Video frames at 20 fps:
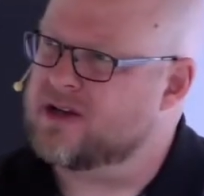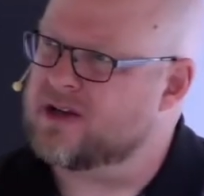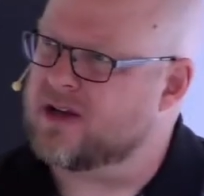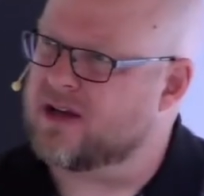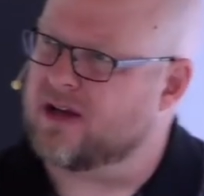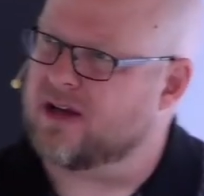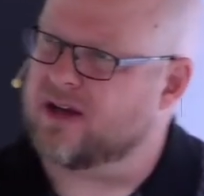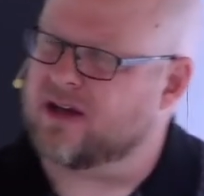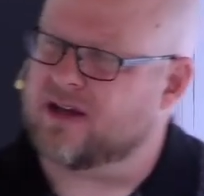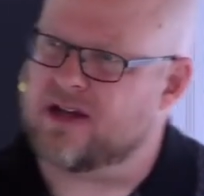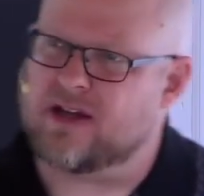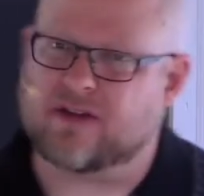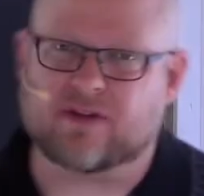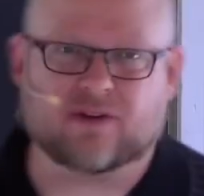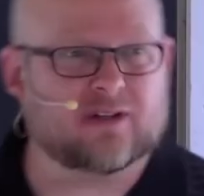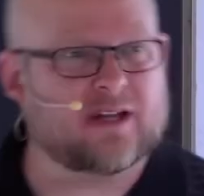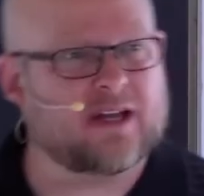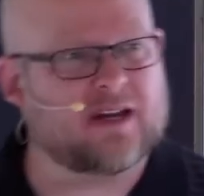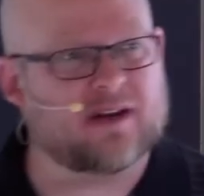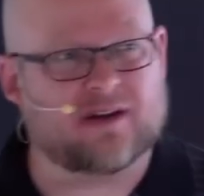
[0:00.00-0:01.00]
uh,
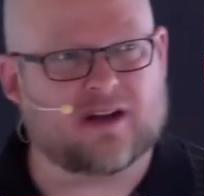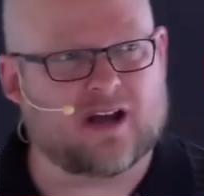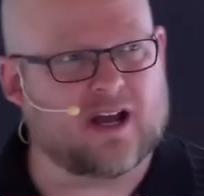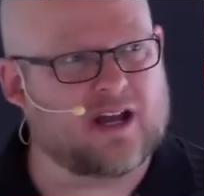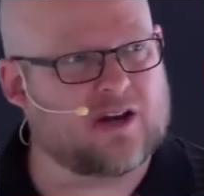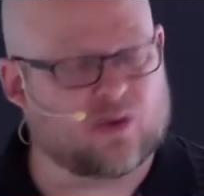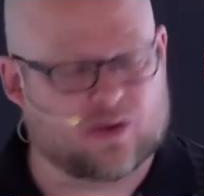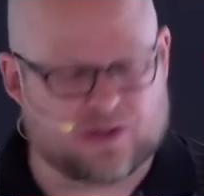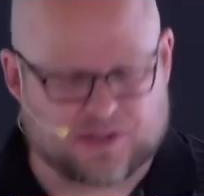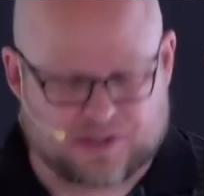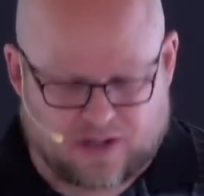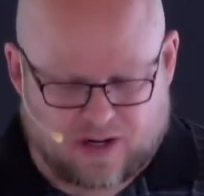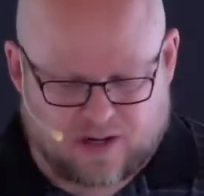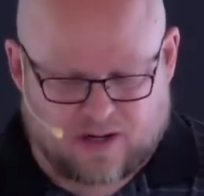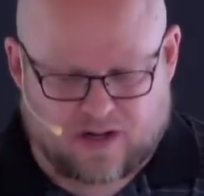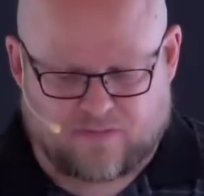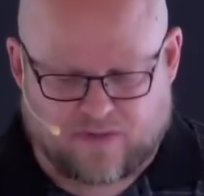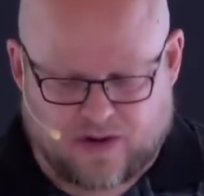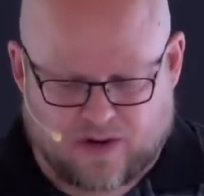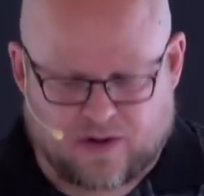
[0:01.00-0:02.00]
either late at night or
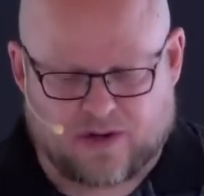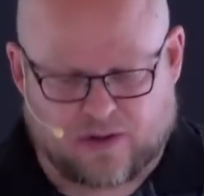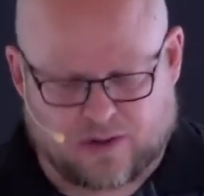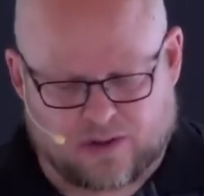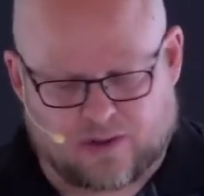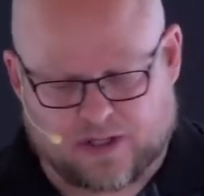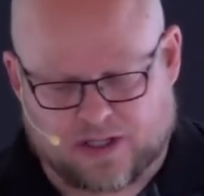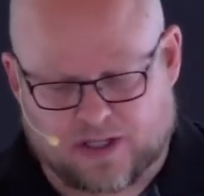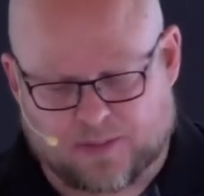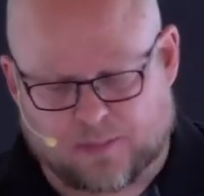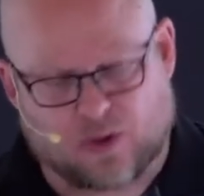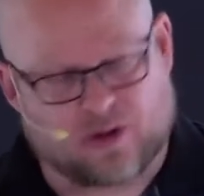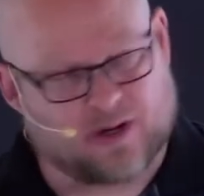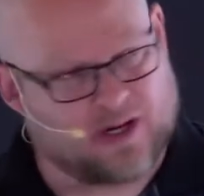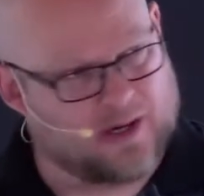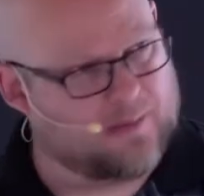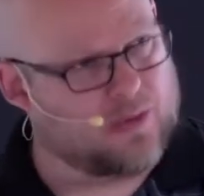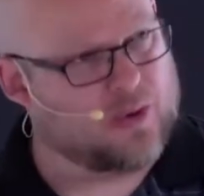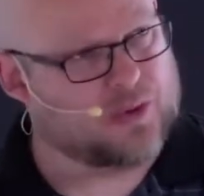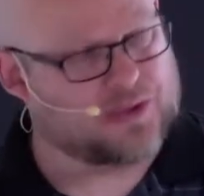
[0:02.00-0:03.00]
starting very early in the
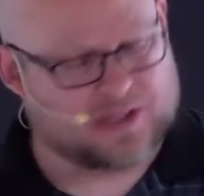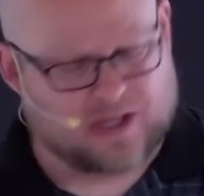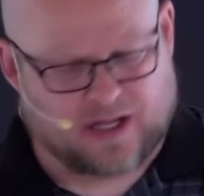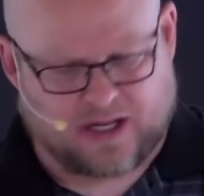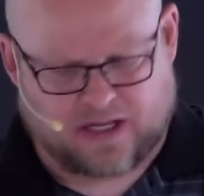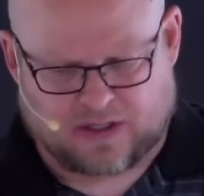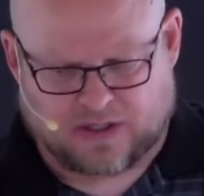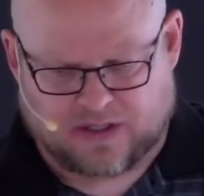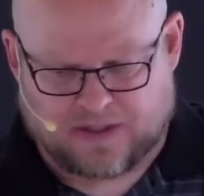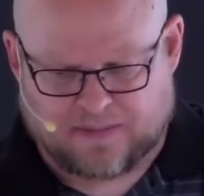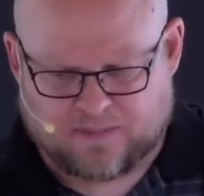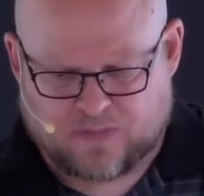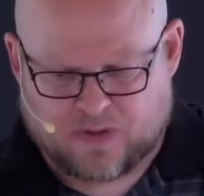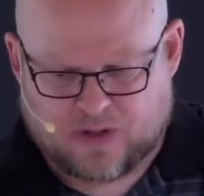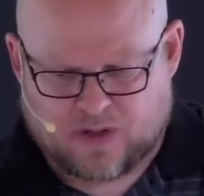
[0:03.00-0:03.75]
morning, most likely.